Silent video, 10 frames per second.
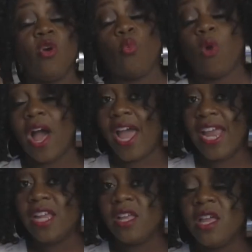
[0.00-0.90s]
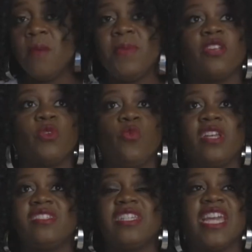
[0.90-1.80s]
Why? Because we
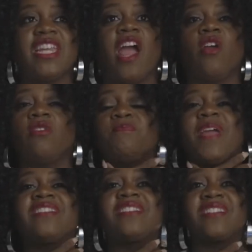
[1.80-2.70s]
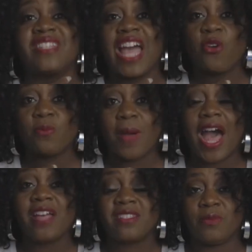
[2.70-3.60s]
want to get our best sound
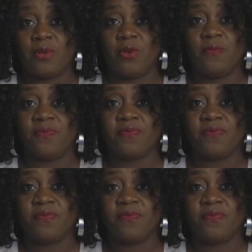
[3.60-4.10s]
possible.